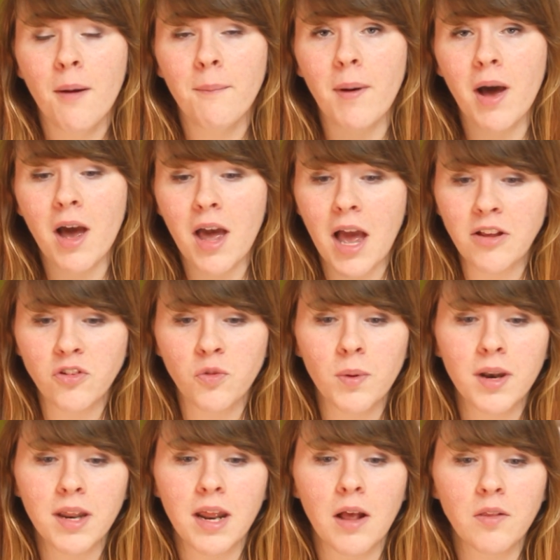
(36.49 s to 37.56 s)
But I just
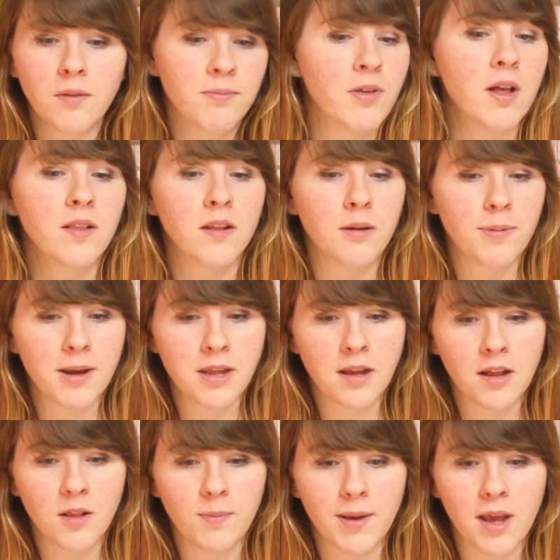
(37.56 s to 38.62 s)
want to get out some thoughts and
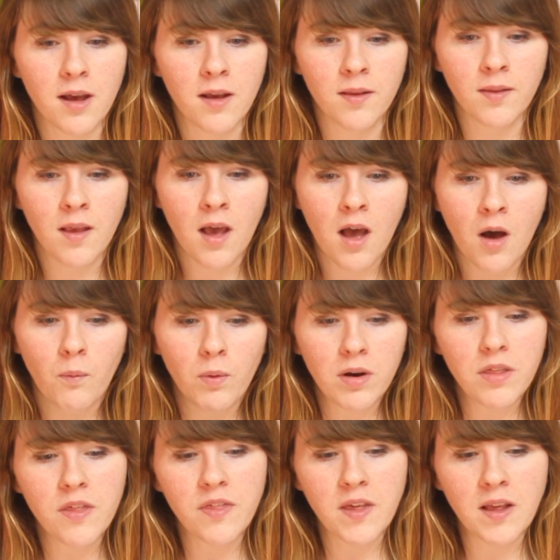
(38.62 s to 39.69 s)
opinions because one
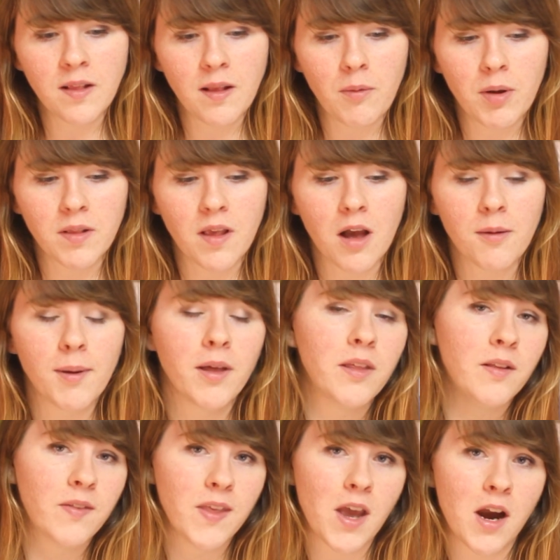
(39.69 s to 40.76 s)
of the things I want to talk about
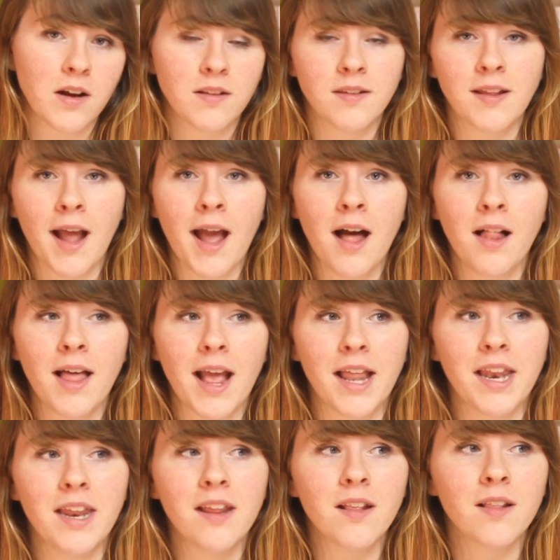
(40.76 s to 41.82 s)
is the art style, and
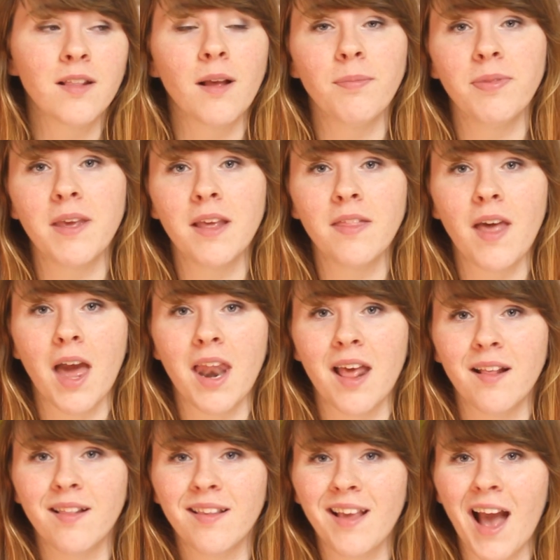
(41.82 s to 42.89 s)
it is something that
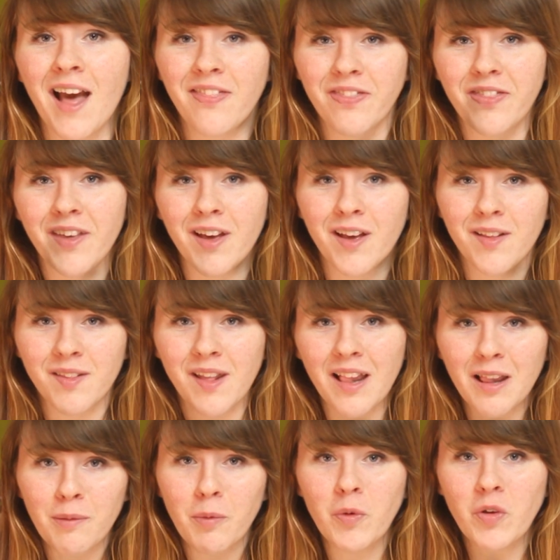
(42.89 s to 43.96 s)
has got the
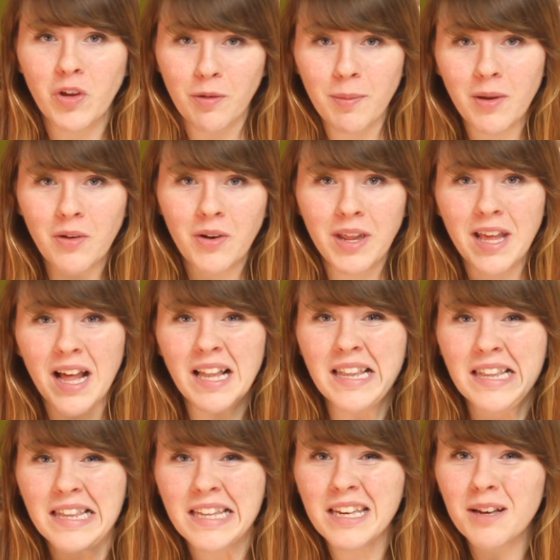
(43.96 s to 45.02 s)
Sailor Moon community a
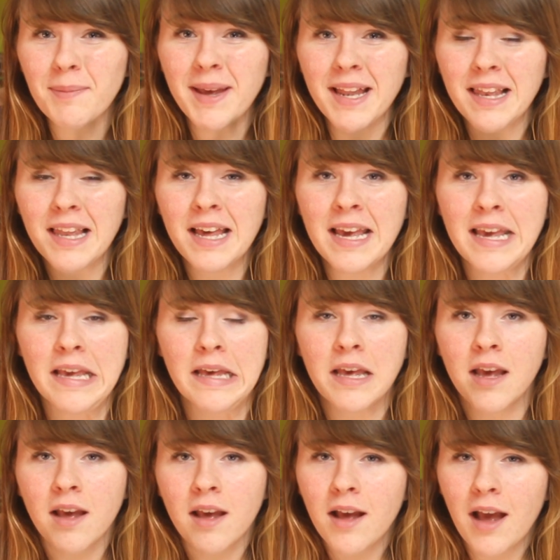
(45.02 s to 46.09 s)
little bit like,
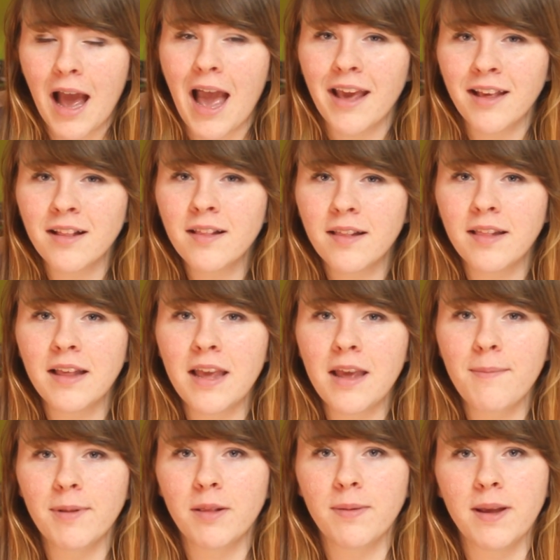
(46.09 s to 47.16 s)
I can see
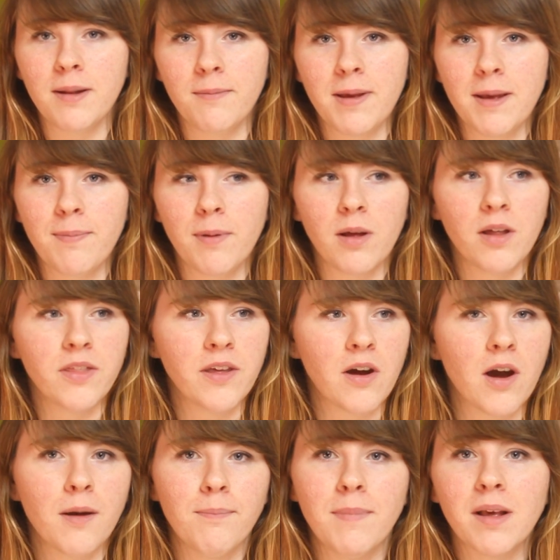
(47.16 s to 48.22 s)
between people there
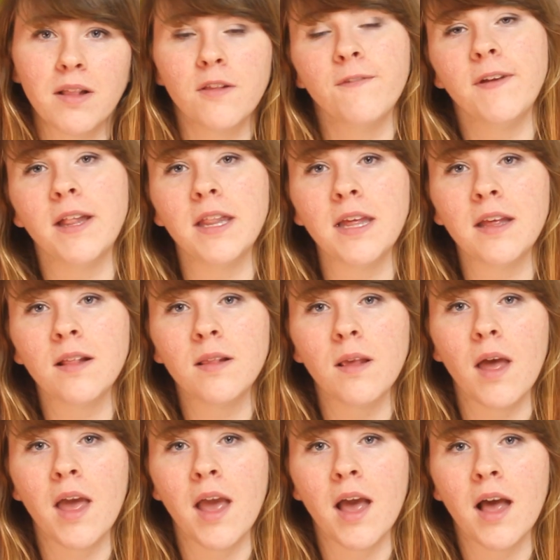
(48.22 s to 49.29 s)
are mixed feelings,
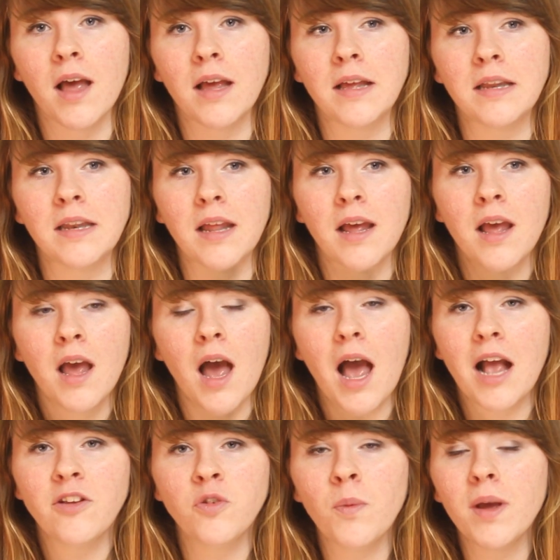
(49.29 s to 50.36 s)
and
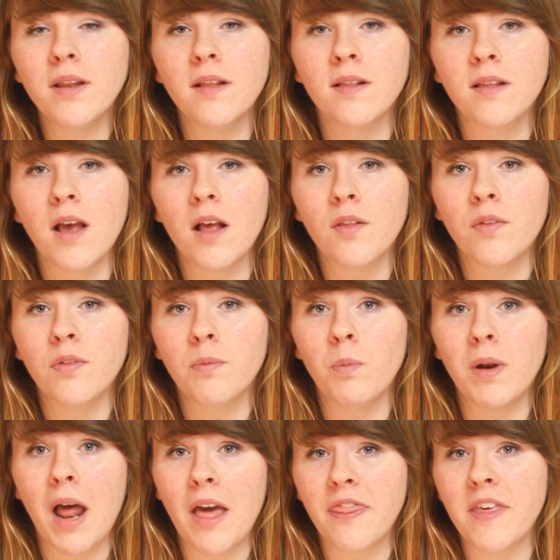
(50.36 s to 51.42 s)
I just want to discuss
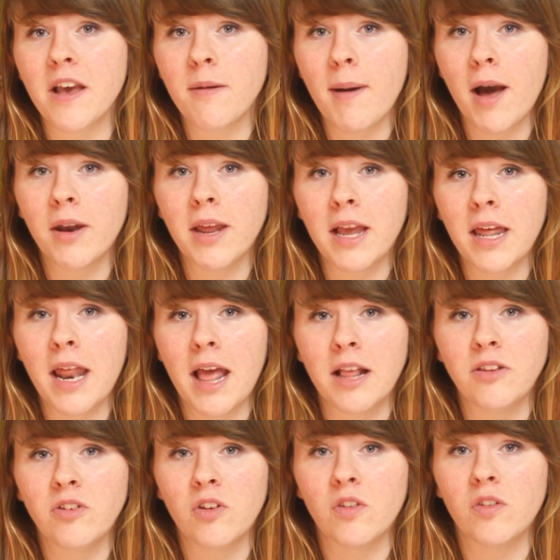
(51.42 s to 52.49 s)
what I think about it
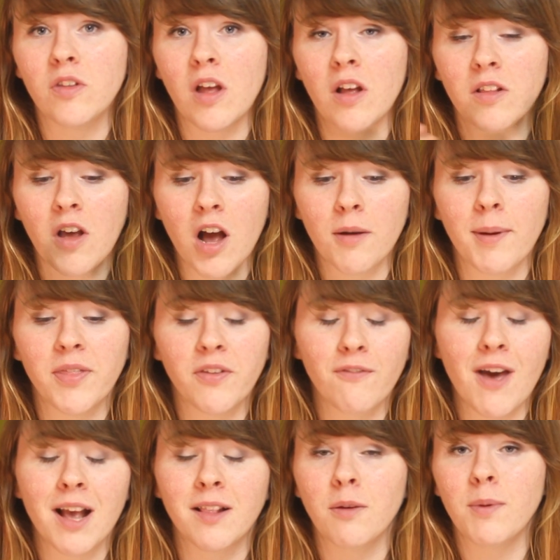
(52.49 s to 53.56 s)
and just talk about the
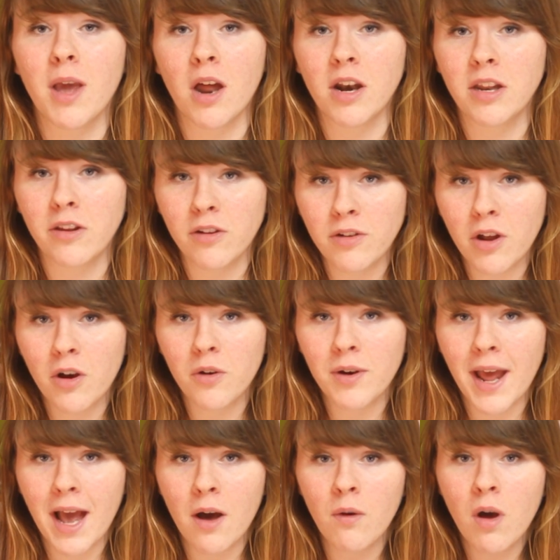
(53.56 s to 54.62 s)
facts that we already do know
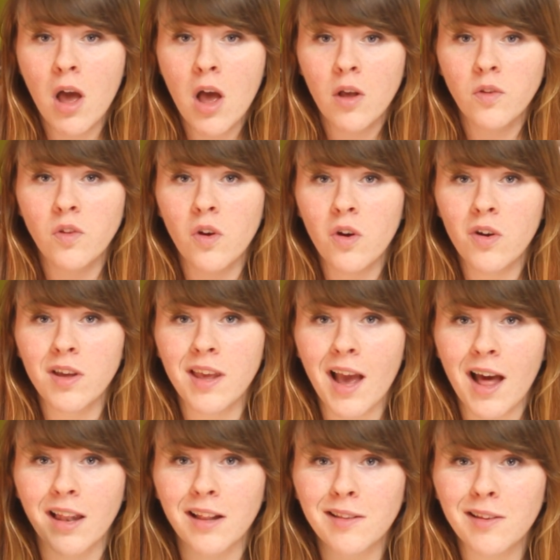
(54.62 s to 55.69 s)
now. So
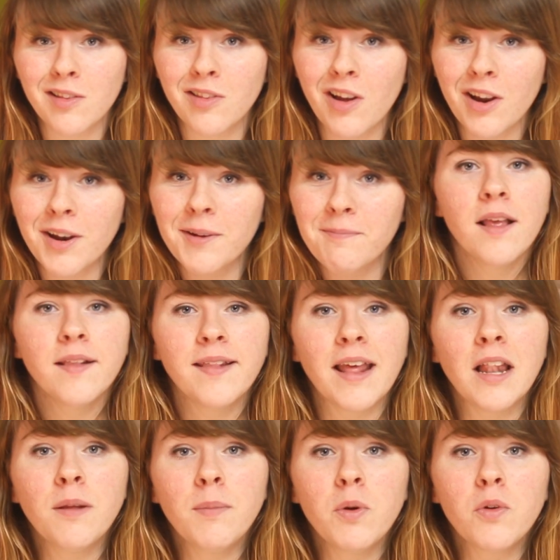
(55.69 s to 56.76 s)
yeah, let's get started.
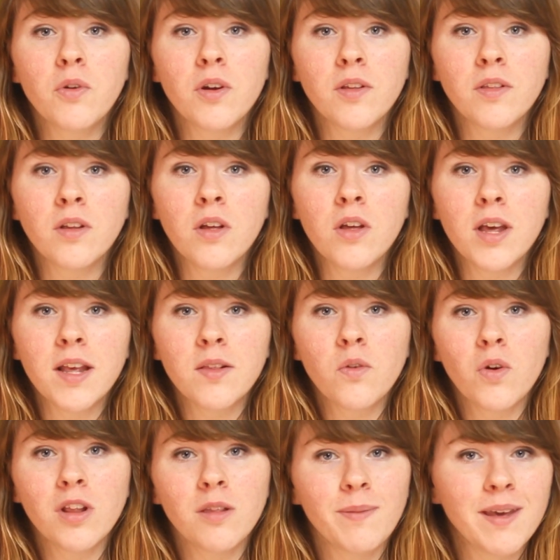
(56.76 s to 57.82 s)
Sailor Moon Crystal is
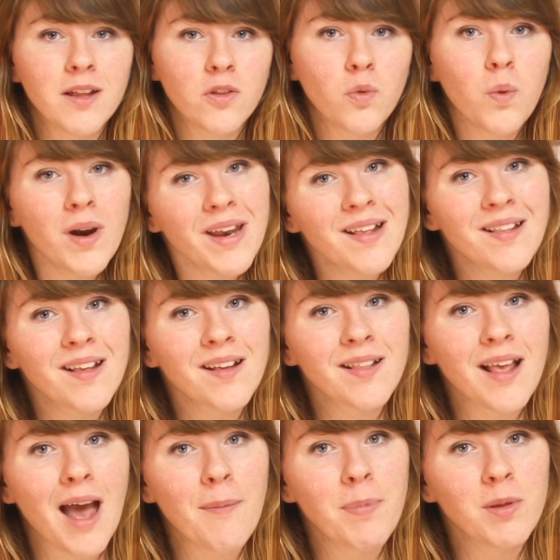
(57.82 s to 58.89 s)
going to be a
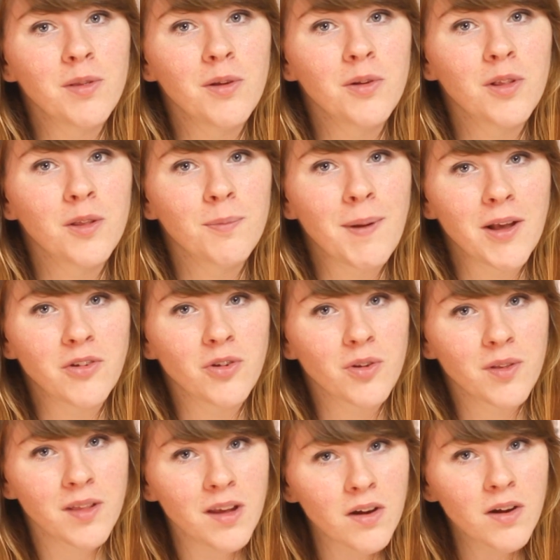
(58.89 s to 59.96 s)
26 episode special
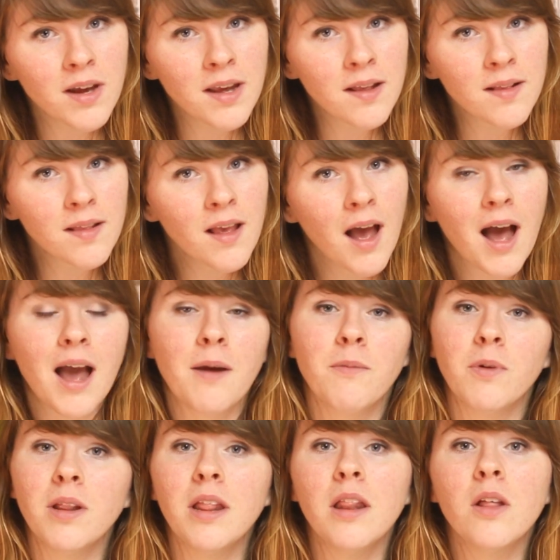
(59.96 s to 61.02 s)
series. I'm
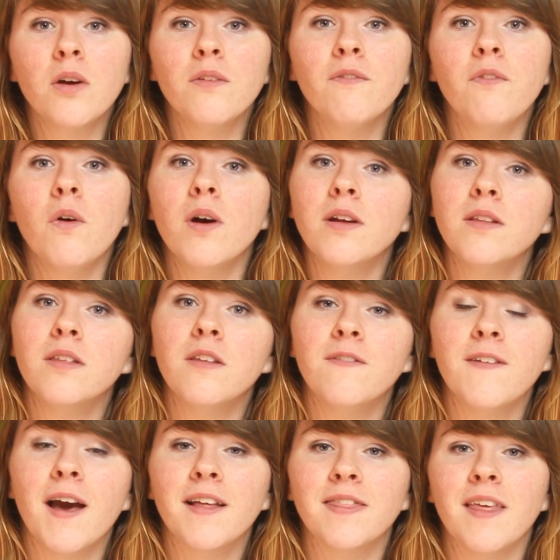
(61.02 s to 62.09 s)
really looking forward to the
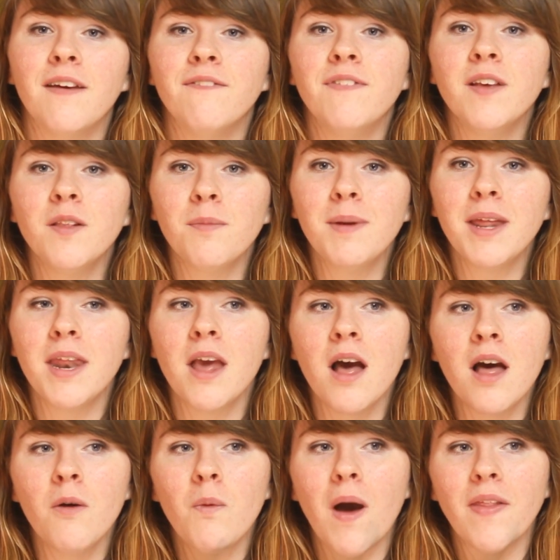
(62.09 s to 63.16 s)
fact that Viz
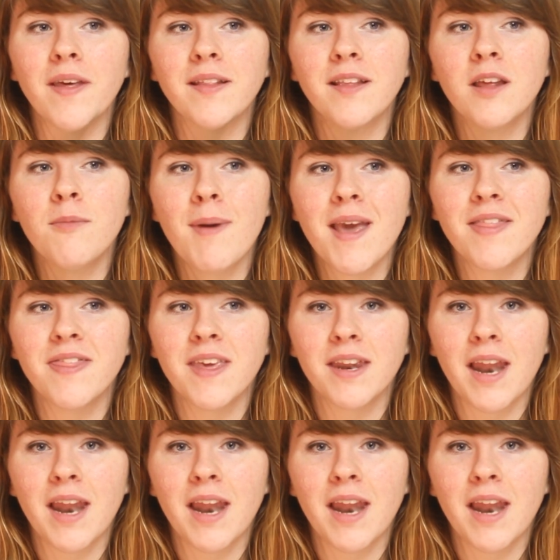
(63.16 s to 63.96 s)
Media, while they did make the